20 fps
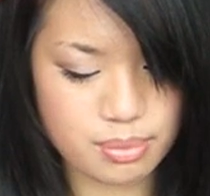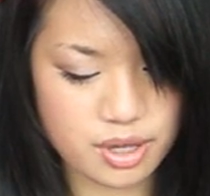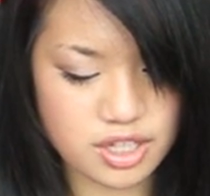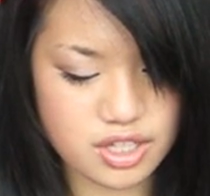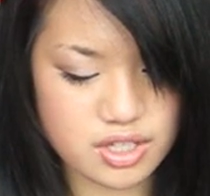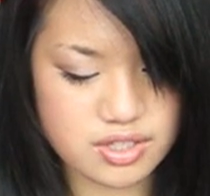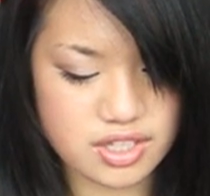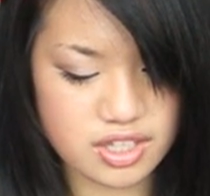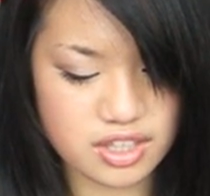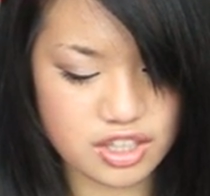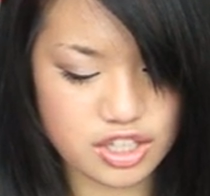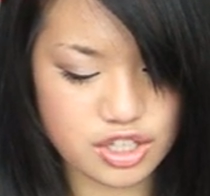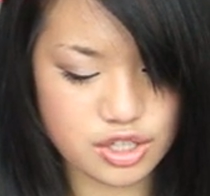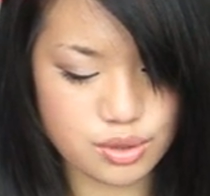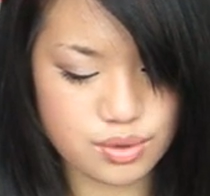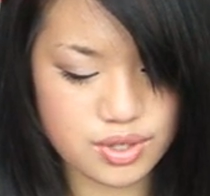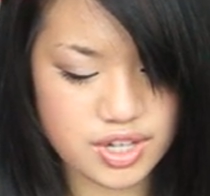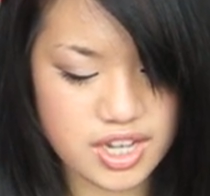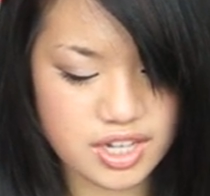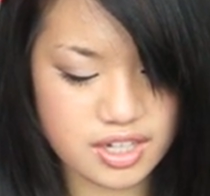by using the
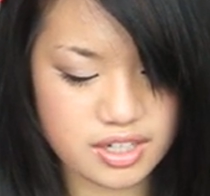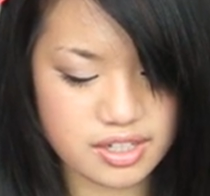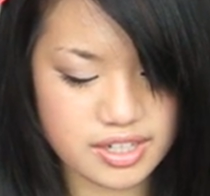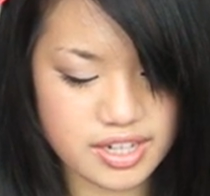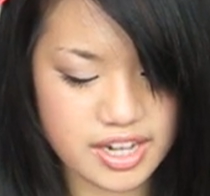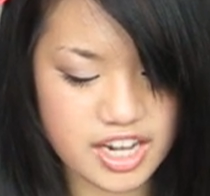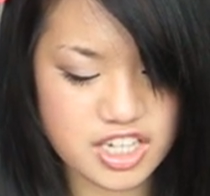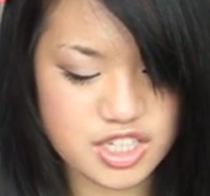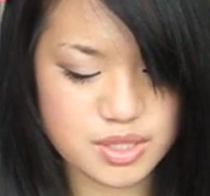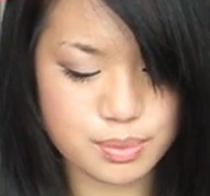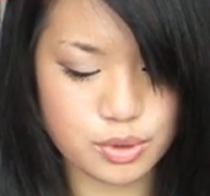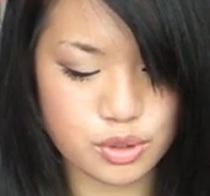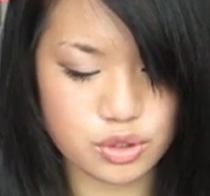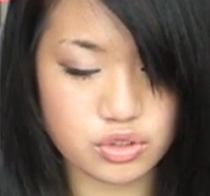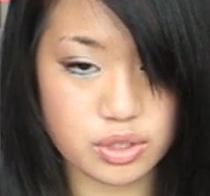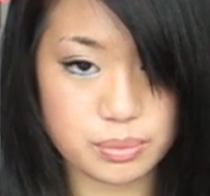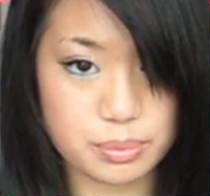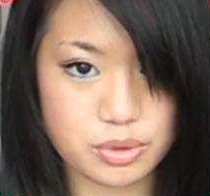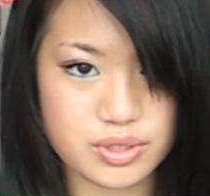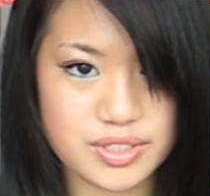unique Laneige Pore
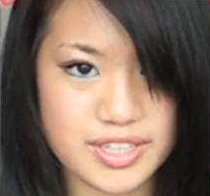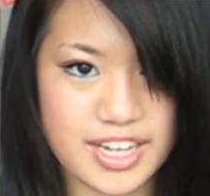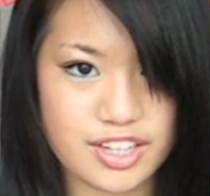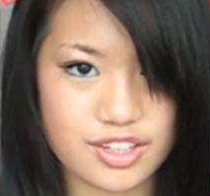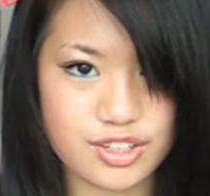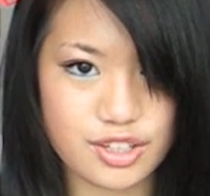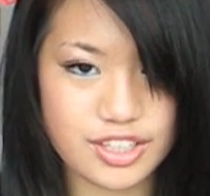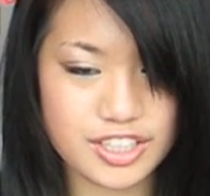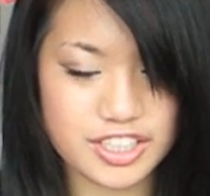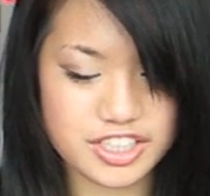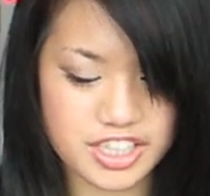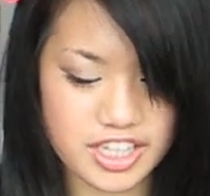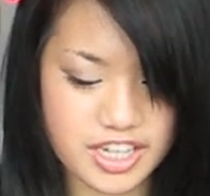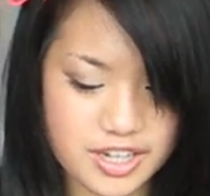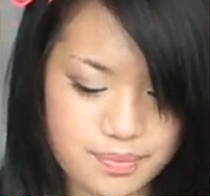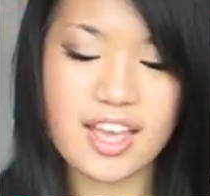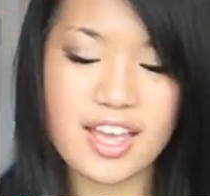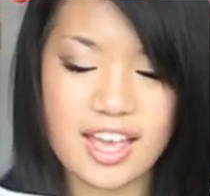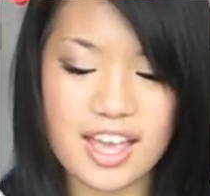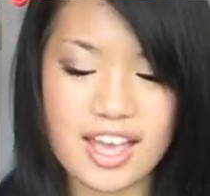Trouble
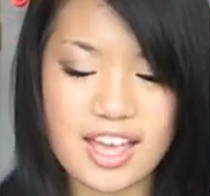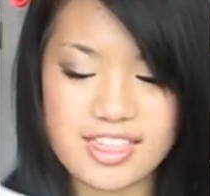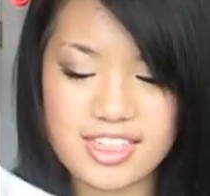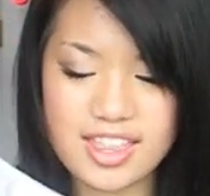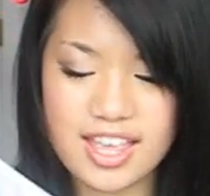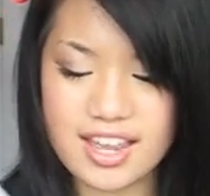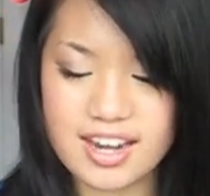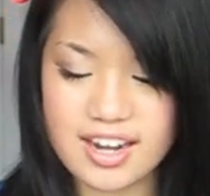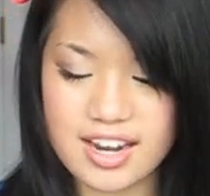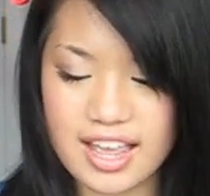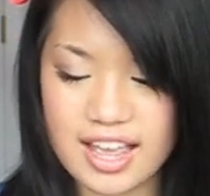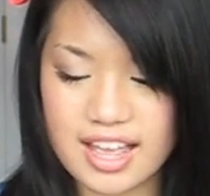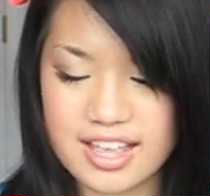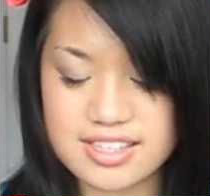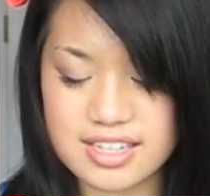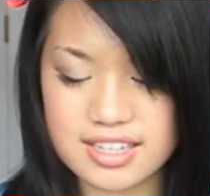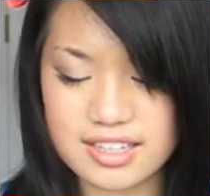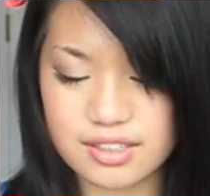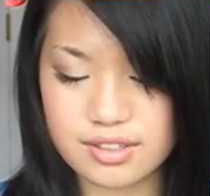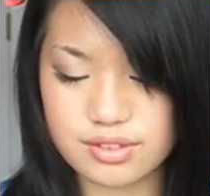technology. And then it
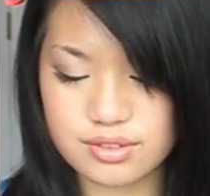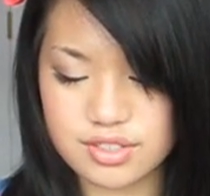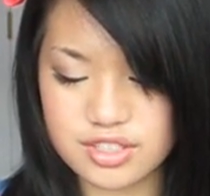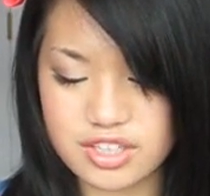has a little